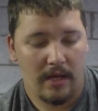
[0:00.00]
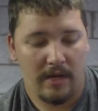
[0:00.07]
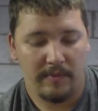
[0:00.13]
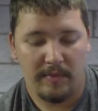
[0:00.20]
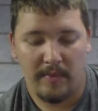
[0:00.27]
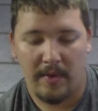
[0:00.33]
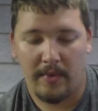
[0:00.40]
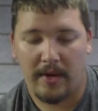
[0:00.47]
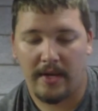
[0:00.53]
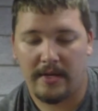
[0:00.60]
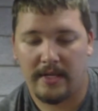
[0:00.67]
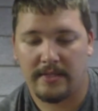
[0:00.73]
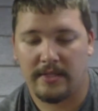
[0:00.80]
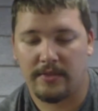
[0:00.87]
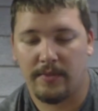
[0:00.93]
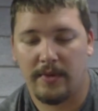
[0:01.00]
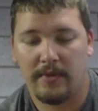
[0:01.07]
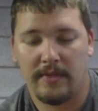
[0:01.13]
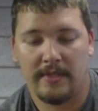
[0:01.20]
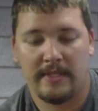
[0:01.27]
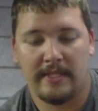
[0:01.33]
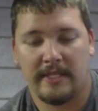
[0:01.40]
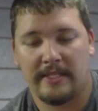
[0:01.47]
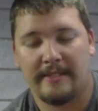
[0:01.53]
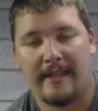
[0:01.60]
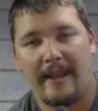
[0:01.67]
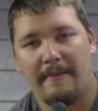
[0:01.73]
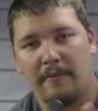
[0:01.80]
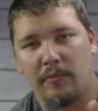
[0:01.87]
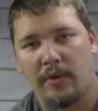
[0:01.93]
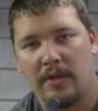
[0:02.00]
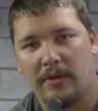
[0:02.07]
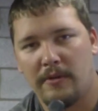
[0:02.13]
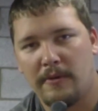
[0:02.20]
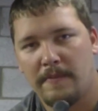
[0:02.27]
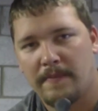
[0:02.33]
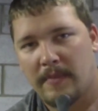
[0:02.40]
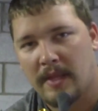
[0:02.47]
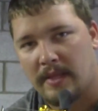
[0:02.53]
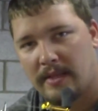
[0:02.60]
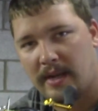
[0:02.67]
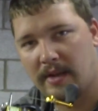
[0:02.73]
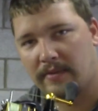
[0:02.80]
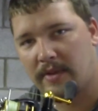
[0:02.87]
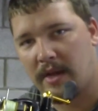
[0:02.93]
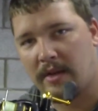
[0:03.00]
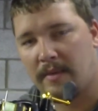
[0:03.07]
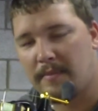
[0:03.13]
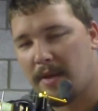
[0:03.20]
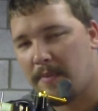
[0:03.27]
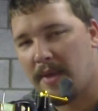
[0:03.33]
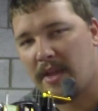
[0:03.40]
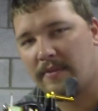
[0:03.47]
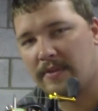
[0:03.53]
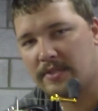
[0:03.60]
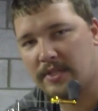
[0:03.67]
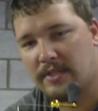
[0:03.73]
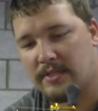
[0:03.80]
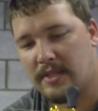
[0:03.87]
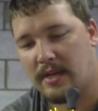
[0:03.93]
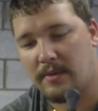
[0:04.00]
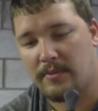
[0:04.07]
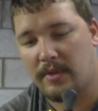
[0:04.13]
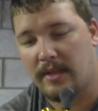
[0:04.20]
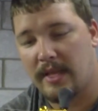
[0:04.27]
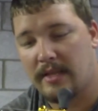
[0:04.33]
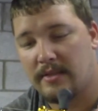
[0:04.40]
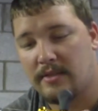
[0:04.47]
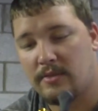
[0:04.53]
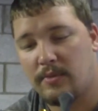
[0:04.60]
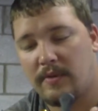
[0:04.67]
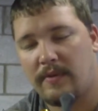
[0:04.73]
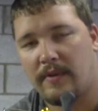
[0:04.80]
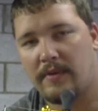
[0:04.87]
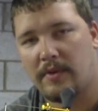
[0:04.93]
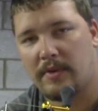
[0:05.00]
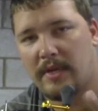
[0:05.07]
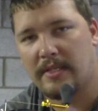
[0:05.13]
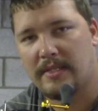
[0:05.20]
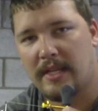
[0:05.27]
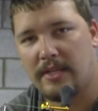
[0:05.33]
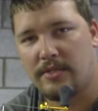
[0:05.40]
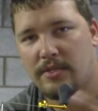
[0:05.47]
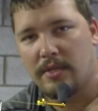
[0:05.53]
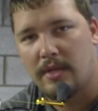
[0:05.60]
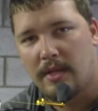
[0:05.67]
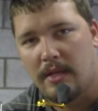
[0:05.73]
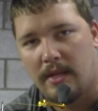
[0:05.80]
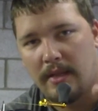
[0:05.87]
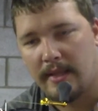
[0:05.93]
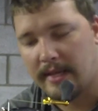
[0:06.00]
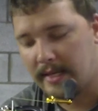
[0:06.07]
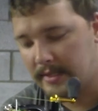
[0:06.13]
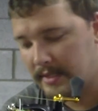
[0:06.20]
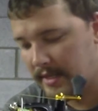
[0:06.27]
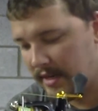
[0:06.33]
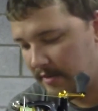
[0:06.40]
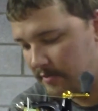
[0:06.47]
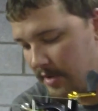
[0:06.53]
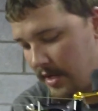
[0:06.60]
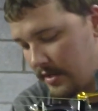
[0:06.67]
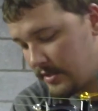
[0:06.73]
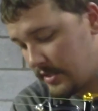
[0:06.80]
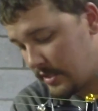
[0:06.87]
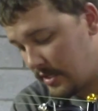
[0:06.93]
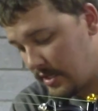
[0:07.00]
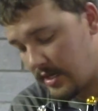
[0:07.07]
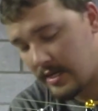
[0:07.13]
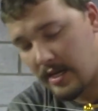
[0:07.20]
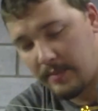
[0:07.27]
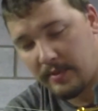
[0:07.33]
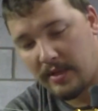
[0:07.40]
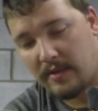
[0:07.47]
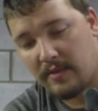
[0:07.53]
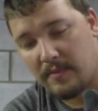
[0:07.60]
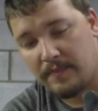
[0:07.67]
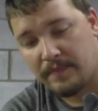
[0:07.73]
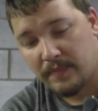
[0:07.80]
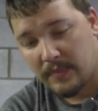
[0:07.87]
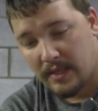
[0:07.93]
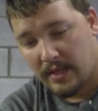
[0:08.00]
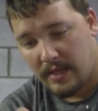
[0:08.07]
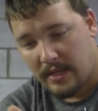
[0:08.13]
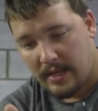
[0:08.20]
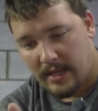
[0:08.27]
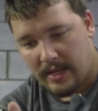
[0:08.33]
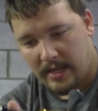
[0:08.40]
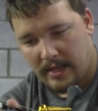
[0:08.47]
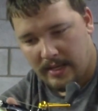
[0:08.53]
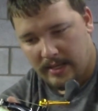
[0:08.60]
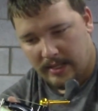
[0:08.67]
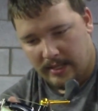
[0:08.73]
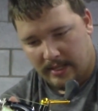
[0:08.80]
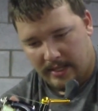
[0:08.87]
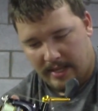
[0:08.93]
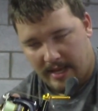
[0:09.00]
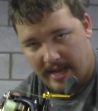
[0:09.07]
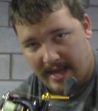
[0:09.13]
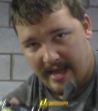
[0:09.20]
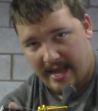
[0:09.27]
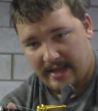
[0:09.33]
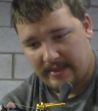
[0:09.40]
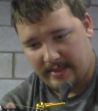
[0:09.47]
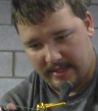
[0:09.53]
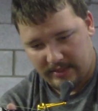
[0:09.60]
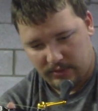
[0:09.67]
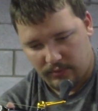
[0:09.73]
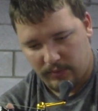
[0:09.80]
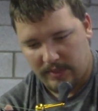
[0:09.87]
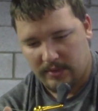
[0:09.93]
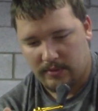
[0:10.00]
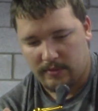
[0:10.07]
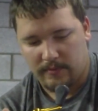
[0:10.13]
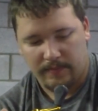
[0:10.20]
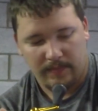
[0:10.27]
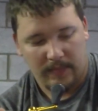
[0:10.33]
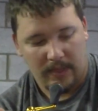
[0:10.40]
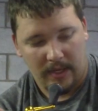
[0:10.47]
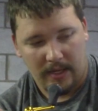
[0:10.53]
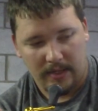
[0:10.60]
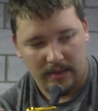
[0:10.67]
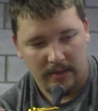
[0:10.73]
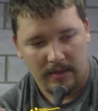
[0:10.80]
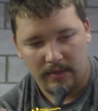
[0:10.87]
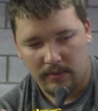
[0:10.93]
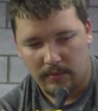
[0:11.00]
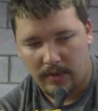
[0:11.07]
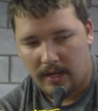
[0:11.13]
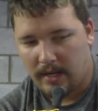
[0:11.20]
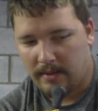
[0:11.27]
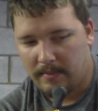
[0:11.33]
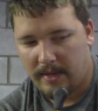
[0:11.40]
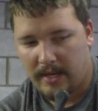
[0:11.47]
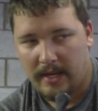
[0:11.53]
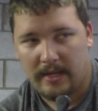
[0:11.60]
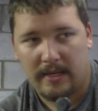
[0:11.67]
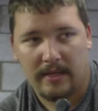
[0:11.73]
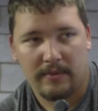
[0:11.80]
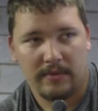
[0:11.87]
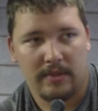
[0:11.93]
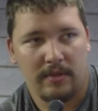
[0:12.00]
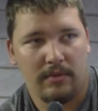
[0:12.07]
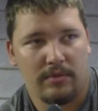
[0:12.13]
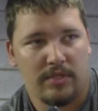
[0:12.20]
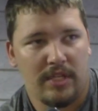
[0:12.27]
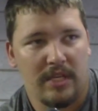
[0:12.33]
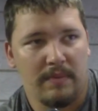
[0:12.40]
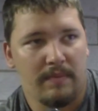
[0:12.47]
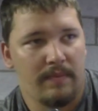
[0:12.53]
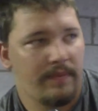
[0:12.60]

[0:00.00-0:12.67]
might recognize this reel. This is the same reel that I've got on my pan fishing setup, the Legalis 2500 SH. Like I said, I bought a couple of them. I had this reel on another rod of mine, and it was a little cheap,